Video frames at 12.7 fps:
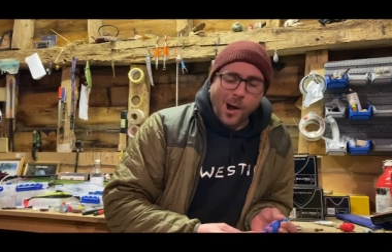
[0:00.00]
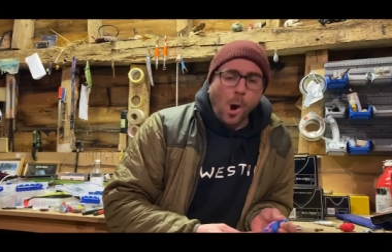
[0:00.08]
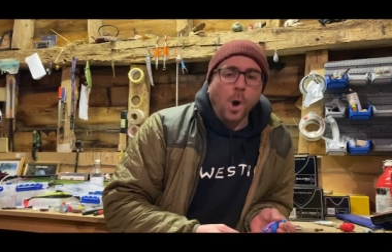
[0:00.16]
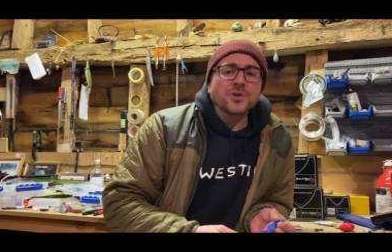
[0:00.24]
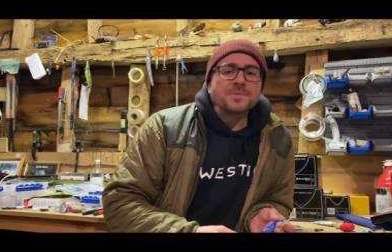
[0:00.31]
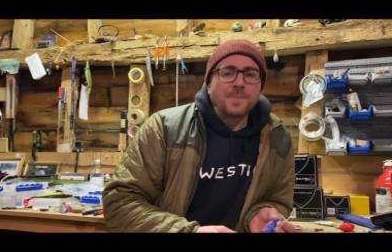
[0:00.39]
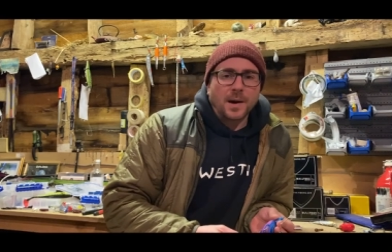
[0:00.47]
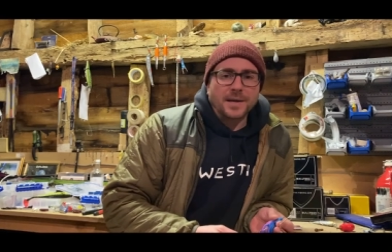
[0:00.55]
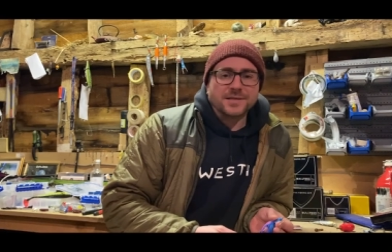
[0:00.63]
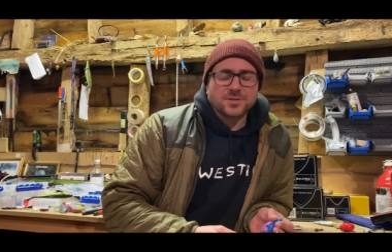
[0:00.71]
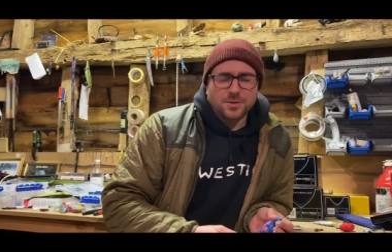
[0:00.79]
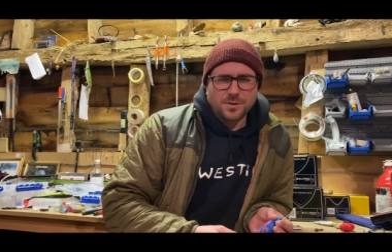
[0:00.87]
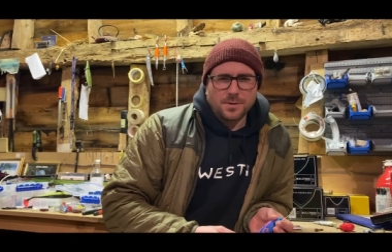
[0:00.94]
odd
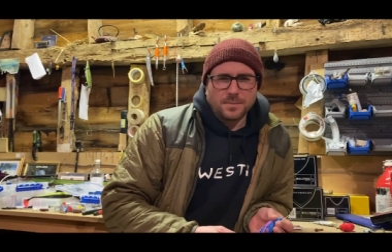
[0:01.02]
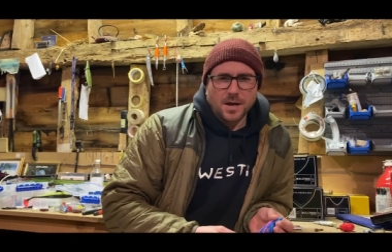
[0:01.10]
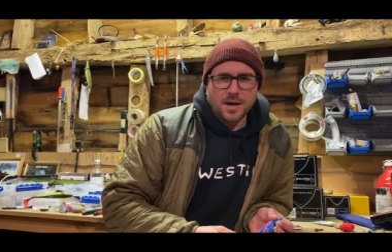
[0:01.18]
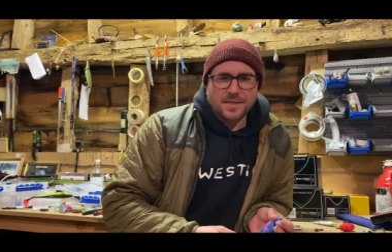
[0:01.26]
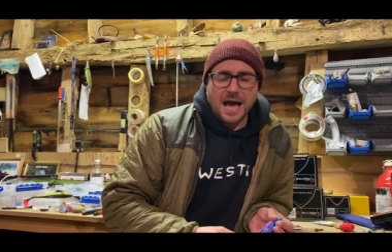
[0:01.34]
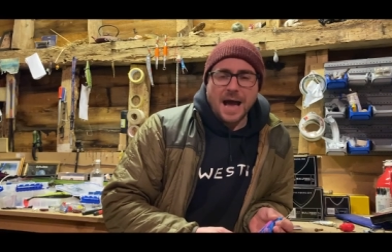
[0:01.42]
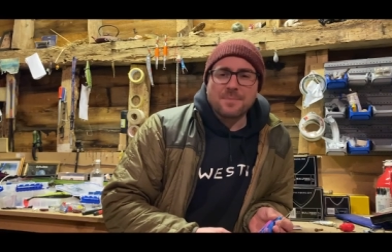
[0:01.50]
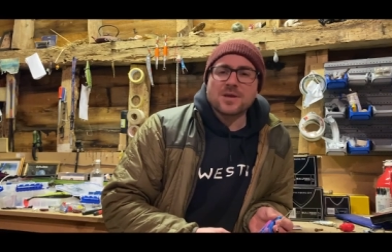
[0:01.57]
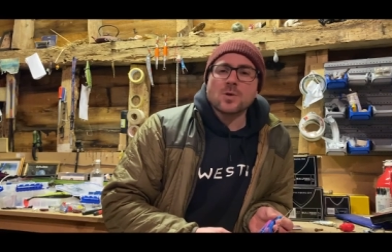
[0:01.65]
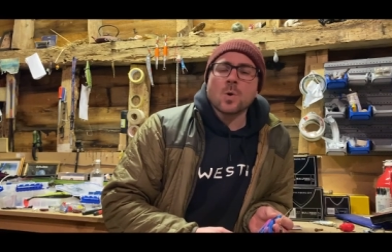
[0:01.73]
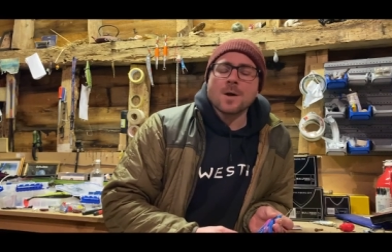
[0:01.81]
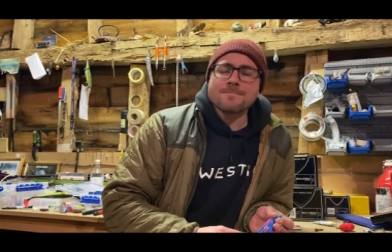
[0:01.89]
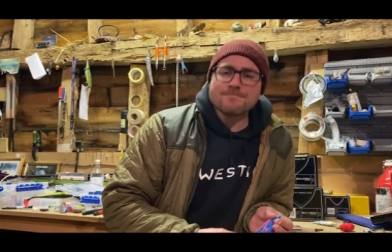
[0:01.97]
bites on them like that, but you
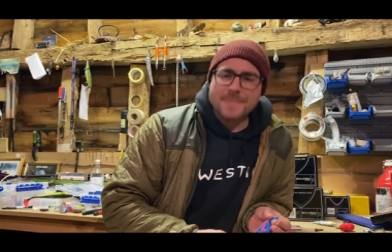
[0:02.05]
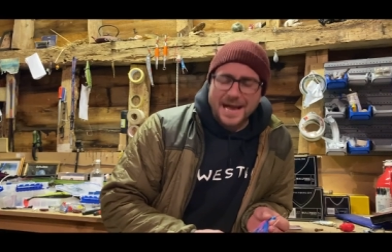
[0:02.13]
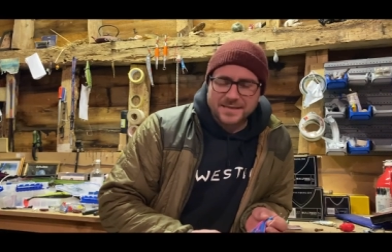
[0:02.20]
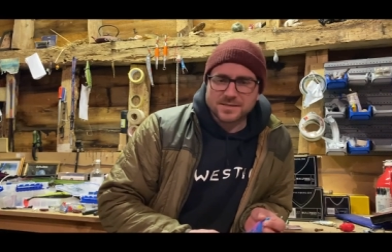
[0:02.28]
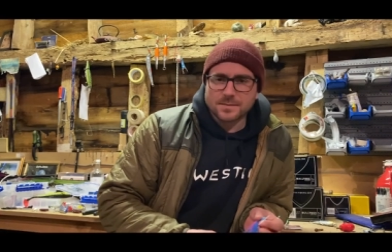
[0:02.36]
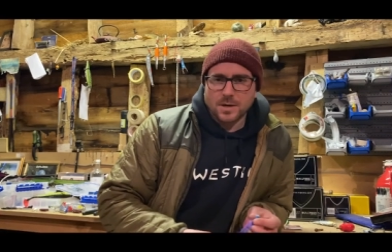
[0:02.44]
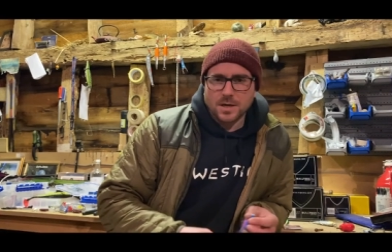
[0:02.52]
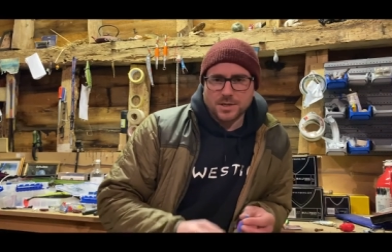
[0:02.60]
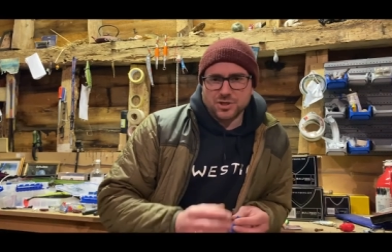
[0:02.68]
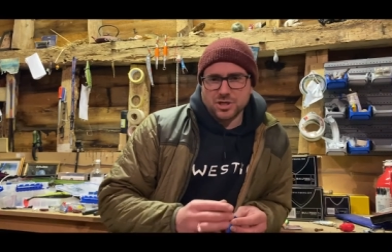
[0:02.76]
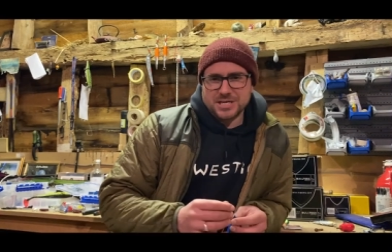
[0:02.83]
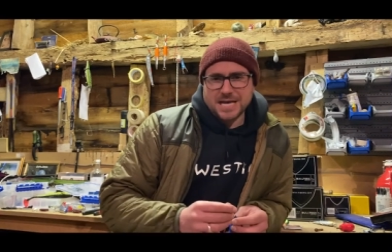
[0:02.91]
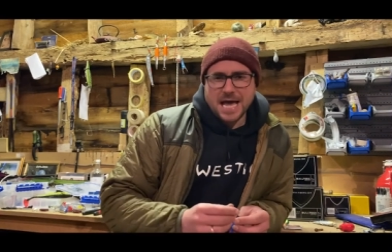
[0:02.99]
won't maximize
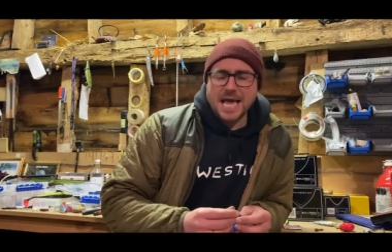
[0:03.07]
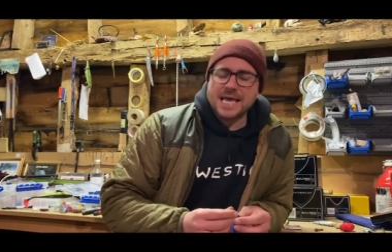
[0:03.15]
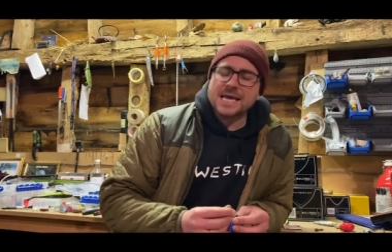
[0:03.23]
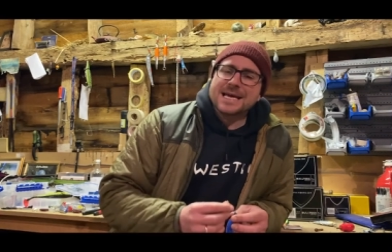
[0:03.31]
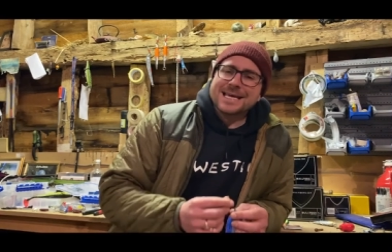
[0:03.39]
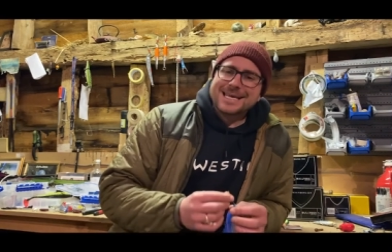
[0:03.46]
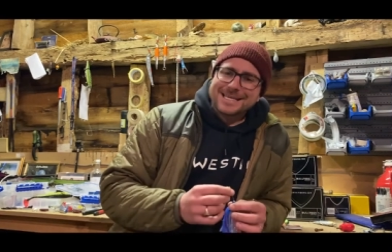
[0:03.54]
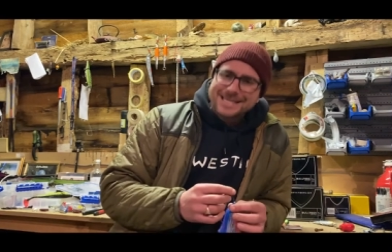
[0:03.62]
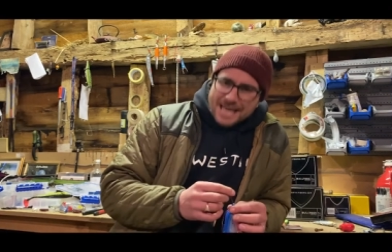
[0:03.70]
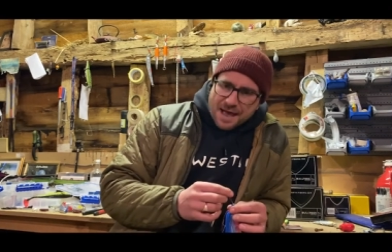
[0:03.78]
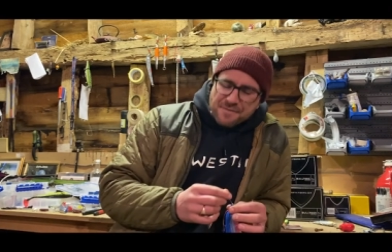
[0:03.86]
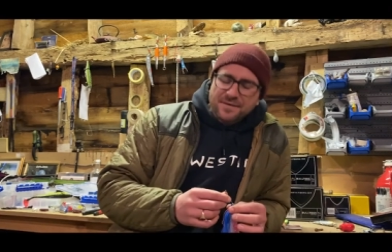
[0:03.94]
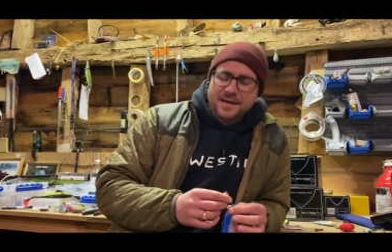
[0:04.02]
your day. You're
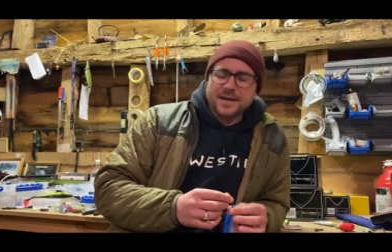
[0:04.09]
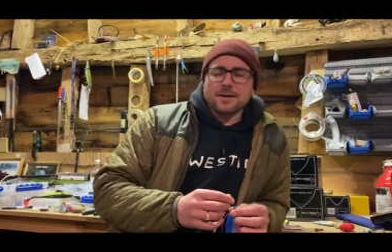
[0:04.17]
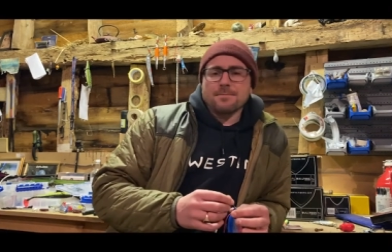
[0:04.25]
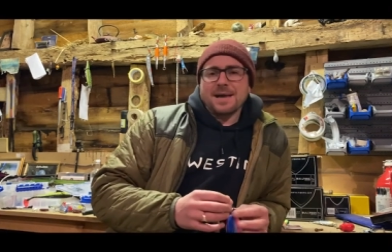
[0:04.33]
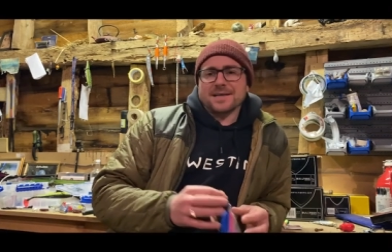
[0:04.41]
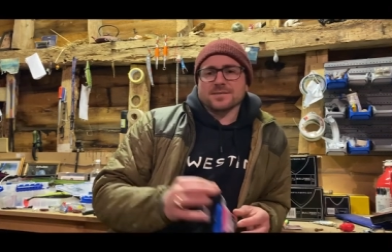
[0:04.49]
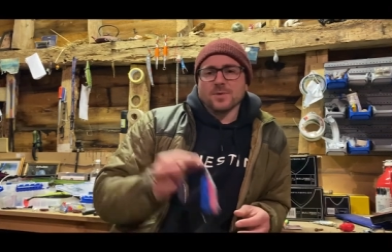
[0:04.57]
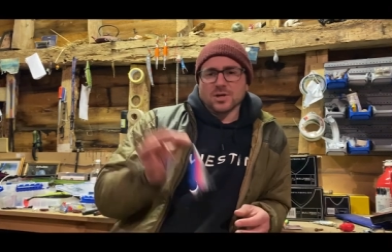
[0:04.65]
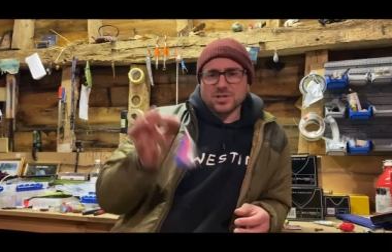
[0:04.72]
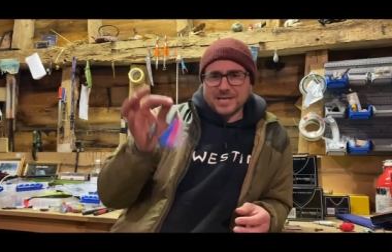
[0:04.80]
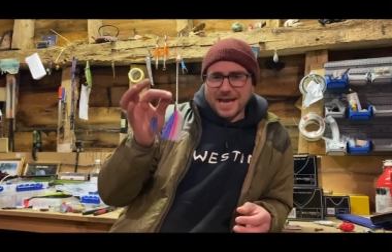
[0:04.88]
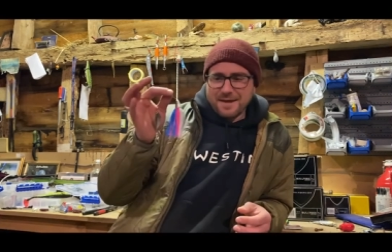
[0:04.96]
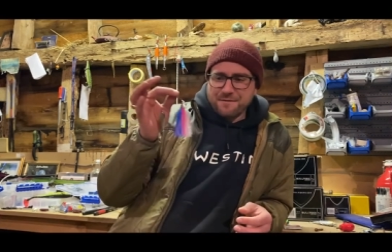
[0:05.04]
definitely going to maximize
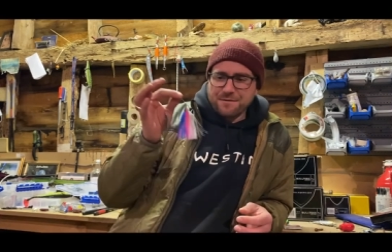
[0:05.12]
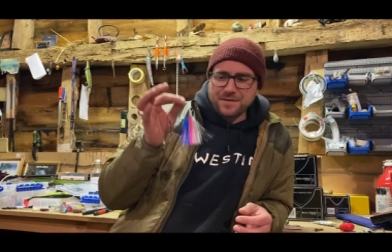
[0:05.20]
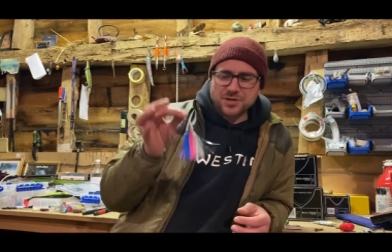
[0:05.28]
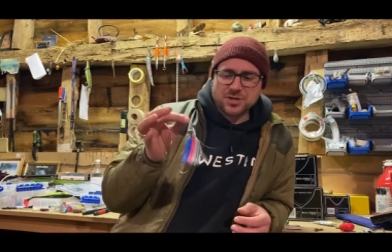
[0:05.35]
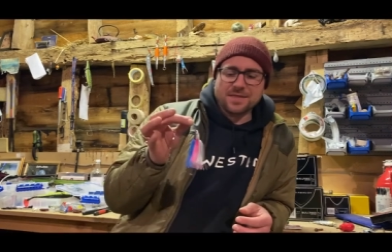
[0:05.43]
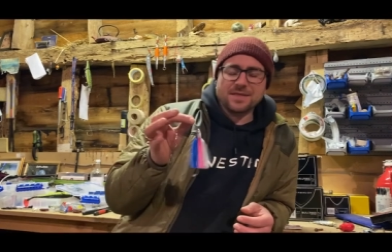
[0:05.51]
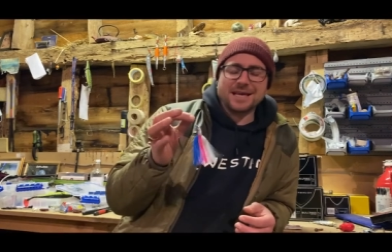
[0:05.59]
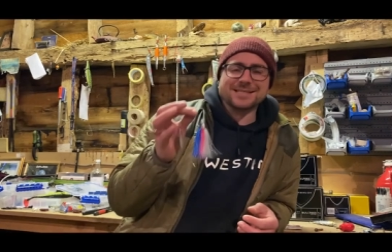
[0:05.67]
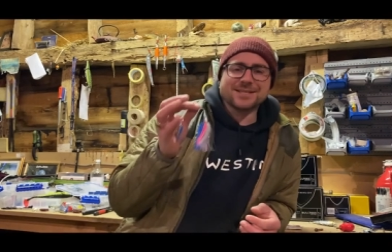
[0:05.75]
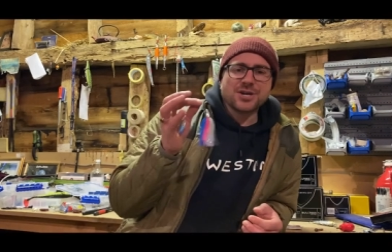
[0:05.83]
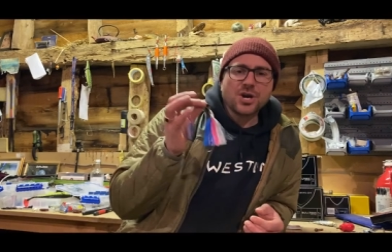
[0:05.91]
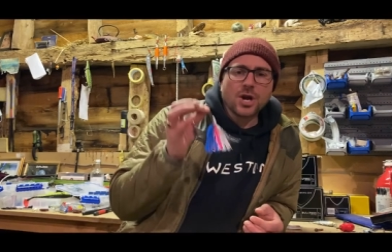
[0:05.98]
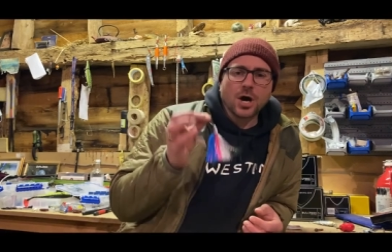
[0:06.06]
your day fishing these
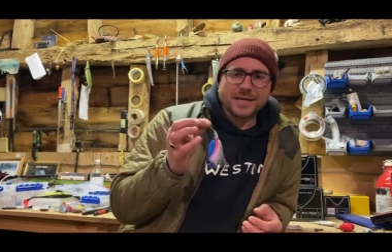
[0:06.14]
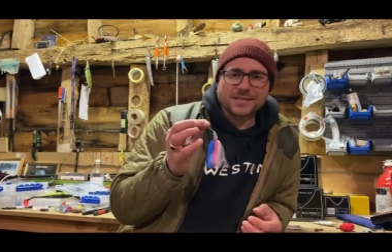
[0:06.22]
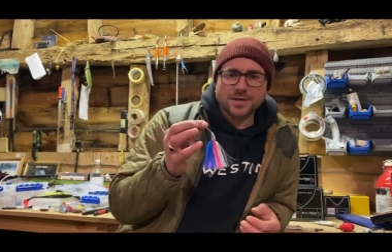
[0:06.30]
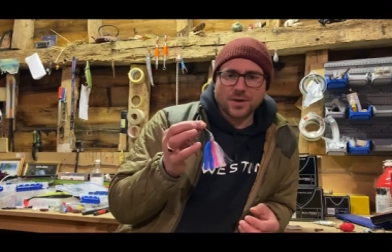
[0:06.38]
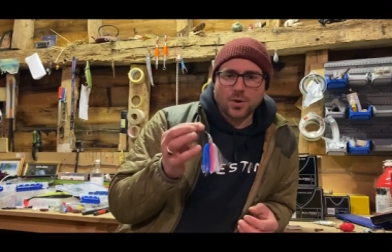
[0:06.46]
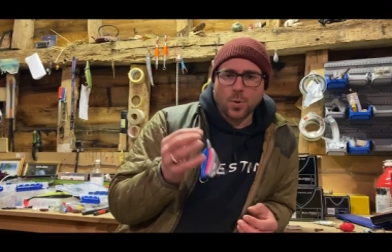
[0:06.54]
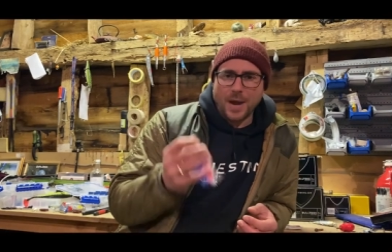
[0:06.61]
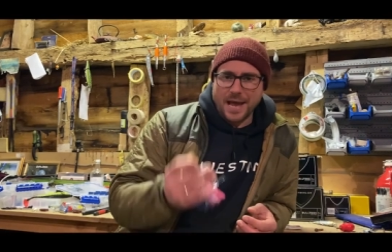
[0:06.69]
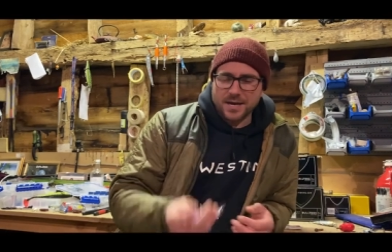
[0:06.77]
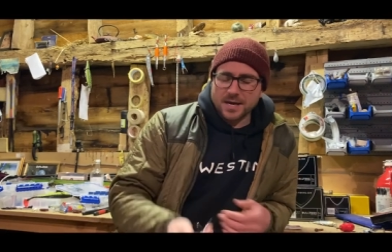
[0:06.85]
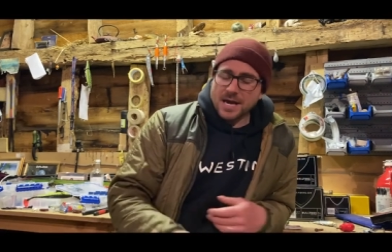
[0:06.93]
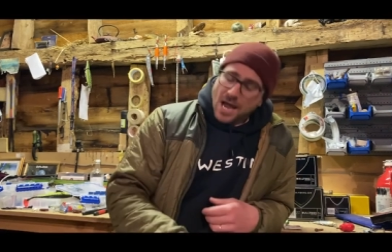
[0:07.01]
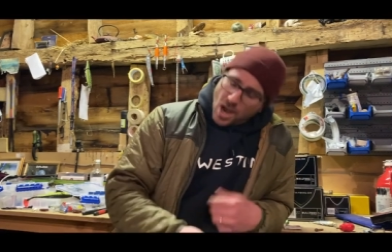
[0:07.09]
nice and quick.